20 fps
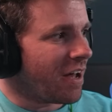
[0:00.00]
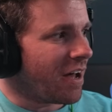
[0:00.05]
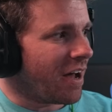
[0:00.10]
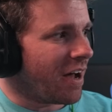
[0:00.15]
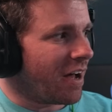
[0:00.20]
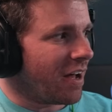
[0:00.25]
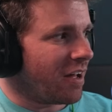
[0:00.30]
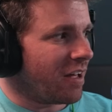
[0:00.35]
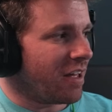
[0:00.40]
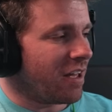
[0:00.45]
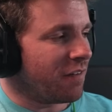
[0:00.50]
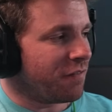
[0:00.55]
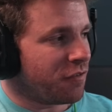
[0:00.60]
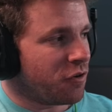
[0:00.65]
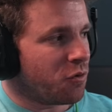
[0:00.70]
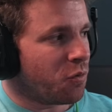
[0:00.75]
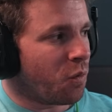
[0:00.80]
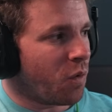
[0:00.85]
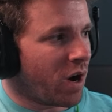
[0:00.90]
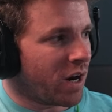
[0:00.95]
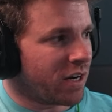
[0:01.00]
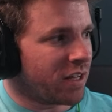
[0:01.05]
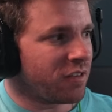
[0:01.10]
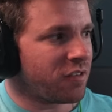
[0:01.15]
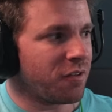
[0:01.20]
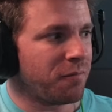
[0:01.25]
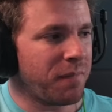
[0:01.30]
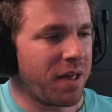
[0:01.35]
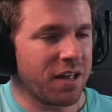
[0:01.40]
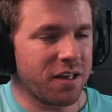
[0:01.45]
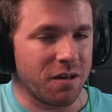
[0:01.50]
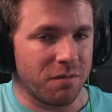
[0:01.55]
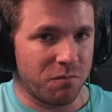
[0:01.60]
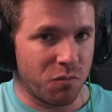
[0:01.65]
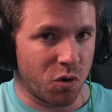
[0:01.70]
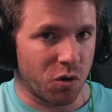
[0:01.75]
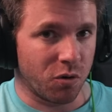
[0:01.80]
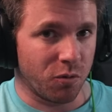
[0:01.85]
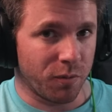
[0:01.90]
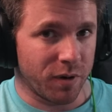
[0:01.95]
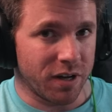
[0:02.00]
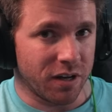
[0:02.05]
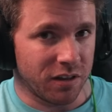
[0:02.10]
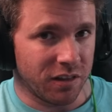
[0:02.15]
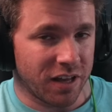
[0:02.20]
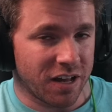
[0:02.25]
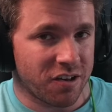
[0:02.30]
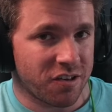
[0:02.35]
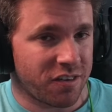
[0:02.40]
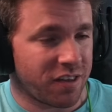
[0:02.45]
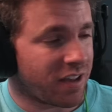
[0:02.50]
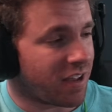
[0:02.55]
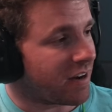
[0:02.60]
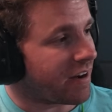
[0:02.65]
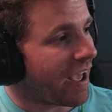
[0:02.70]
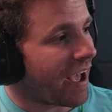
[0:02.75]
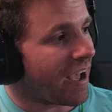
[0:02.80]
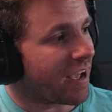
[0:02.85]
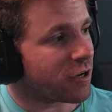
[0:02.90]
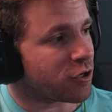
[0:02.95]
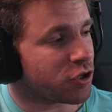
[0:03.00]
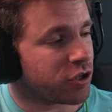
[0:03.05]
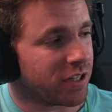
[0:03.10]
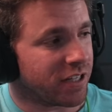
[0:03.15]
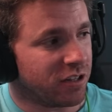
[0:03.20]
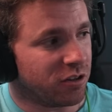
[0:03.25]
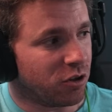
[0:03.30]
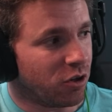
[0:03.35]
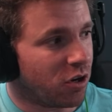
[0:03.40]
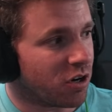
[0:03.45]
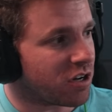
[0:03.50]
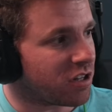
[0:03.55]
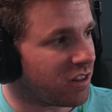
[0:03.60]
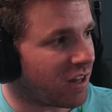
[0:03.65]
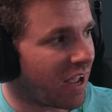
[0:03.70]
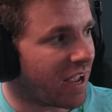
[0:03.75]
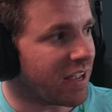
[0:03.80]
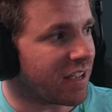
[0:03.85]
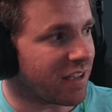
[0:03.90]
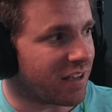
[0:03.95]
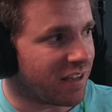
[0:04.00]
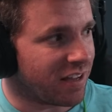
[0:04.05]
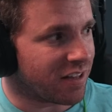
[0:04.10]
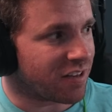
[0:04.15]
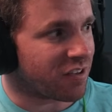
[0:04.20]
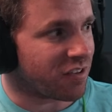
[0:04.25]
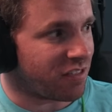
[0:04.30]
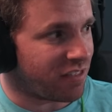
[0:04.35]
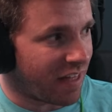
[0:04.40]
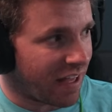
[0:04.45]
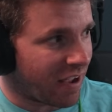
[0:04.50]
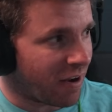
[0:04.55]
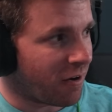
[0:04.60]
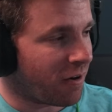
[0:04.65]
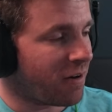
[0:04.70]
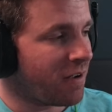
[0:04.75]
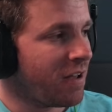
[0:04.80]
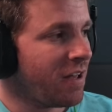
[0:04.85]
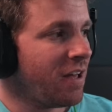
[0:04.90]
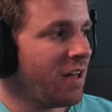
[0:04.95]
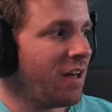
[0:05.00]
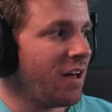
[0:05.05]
If you wanted to make it more realistic and actually look like it's there,